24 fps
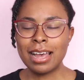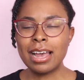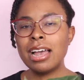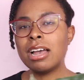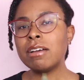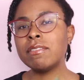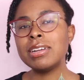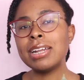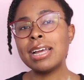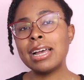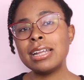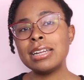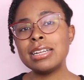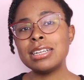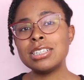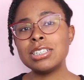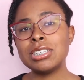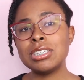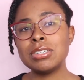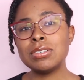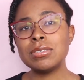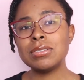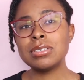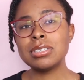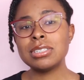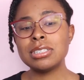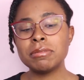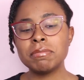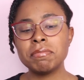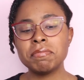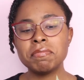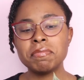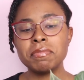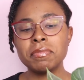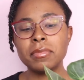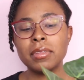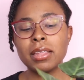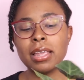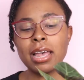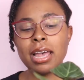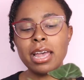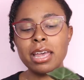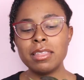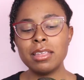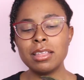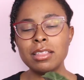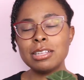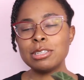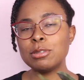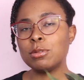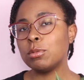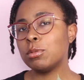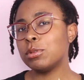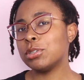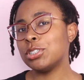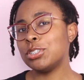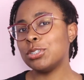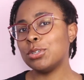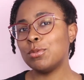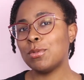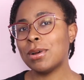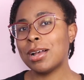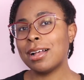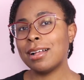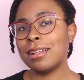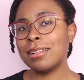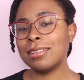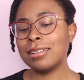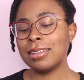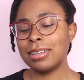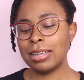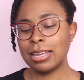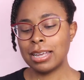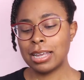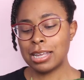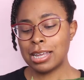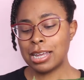I haven't had issues. I think this one will do well.